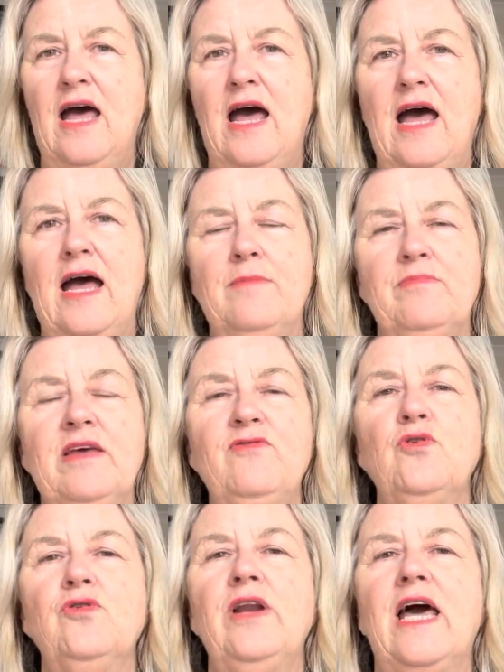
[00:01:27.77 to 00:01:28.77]
If
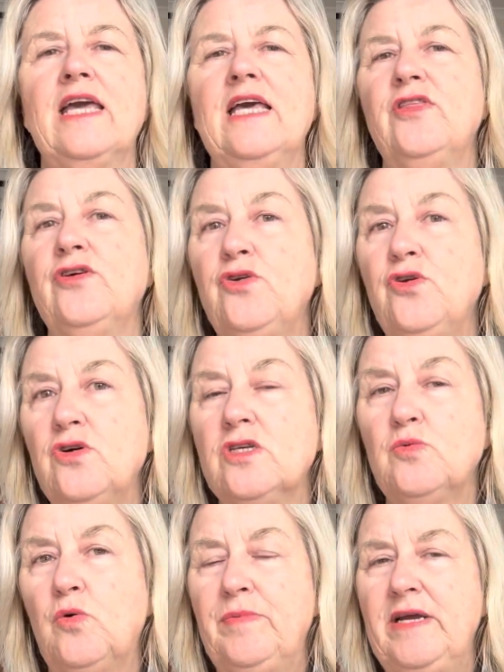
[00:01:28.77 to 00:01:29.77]
you're lucky, the
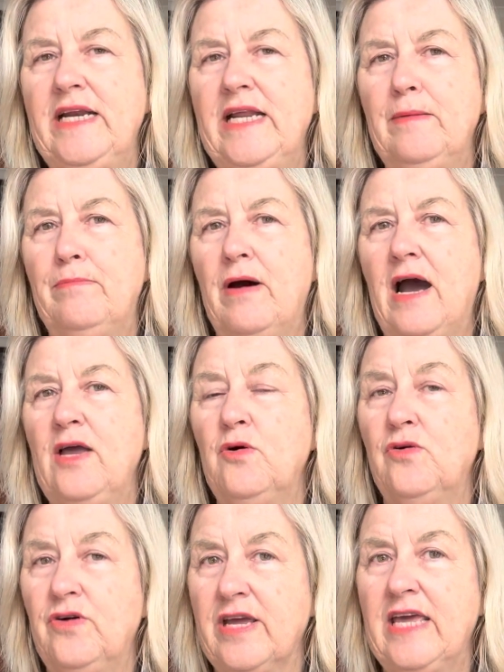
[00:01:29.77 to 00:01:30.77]
nurse will be nearby,
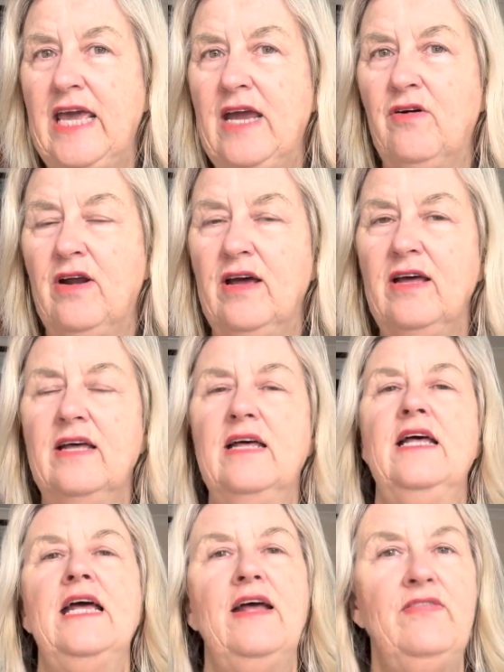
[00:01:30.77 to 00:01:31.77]
or a carer,
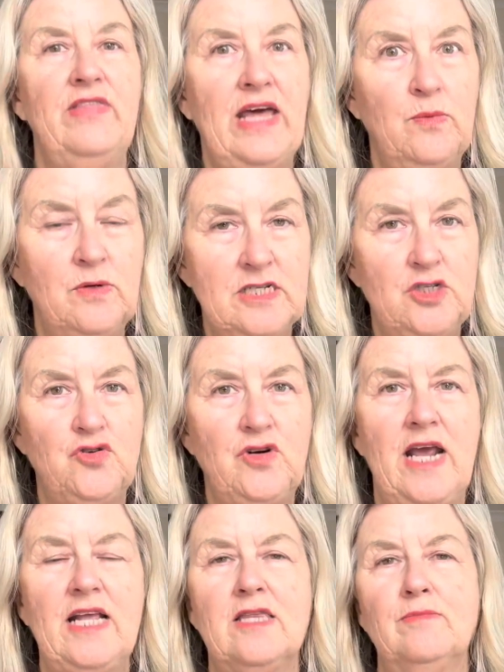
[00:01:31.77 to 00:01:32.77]
and they will
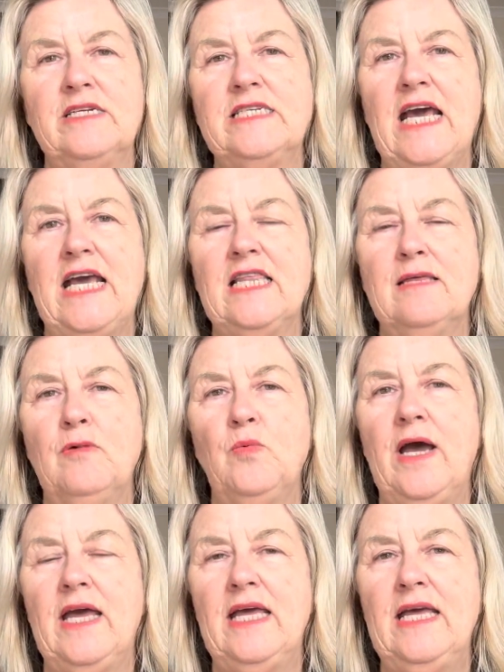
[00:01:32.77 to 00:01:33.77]
distract them and take them
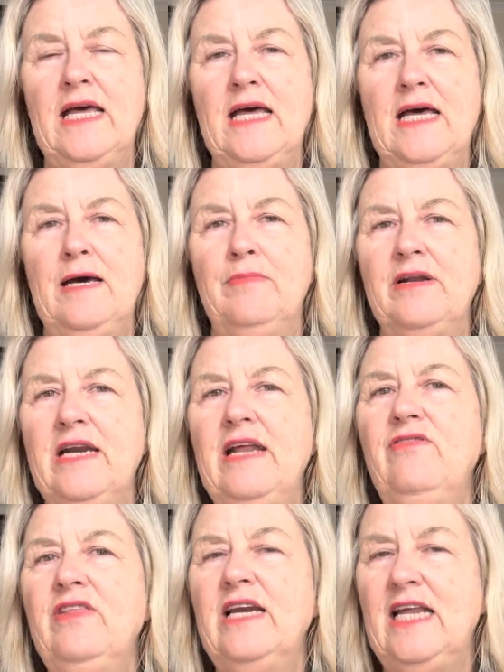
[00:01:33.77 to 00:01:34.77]
away. But
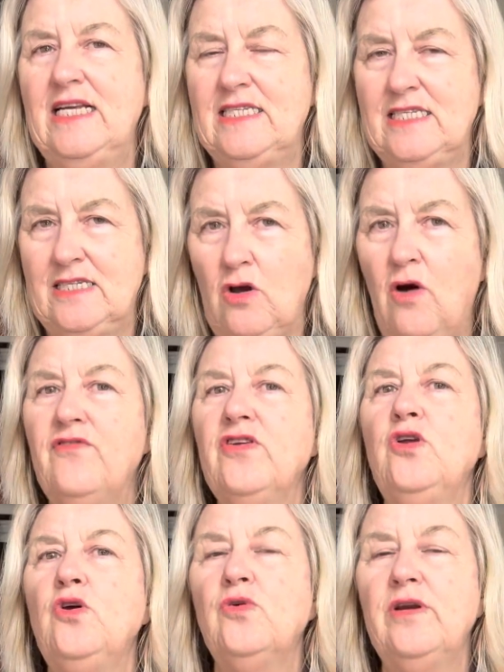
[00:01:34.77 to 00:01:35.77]
nevertheless, often
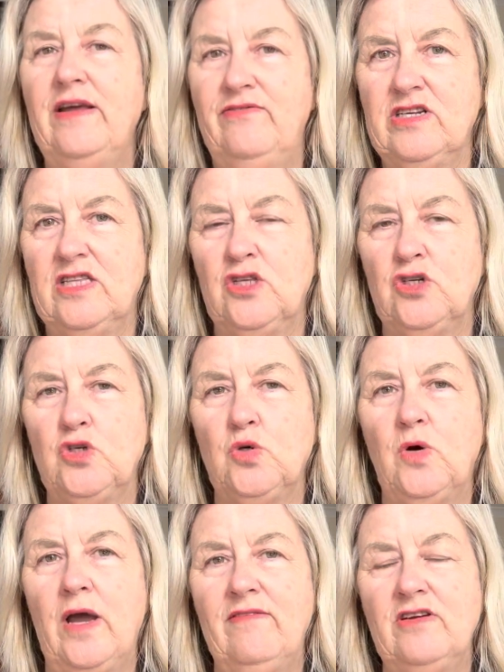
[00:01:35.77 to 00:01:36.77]
you're left at the
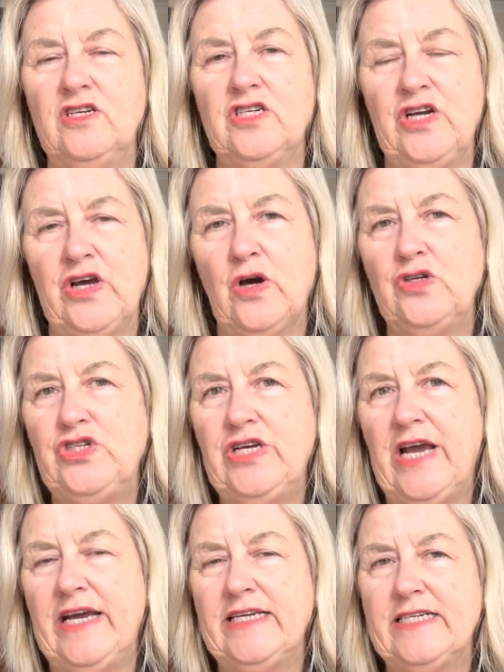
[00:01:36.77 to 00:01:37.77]
door having to
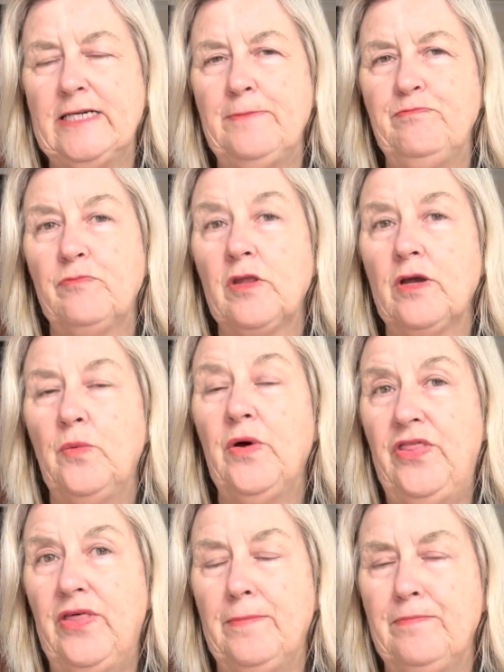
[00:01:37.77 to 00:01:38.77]
negotiate
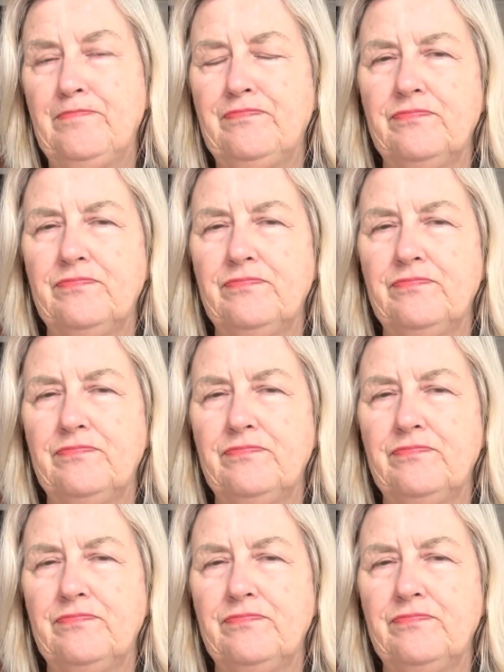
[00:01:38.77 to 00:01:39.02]
with them.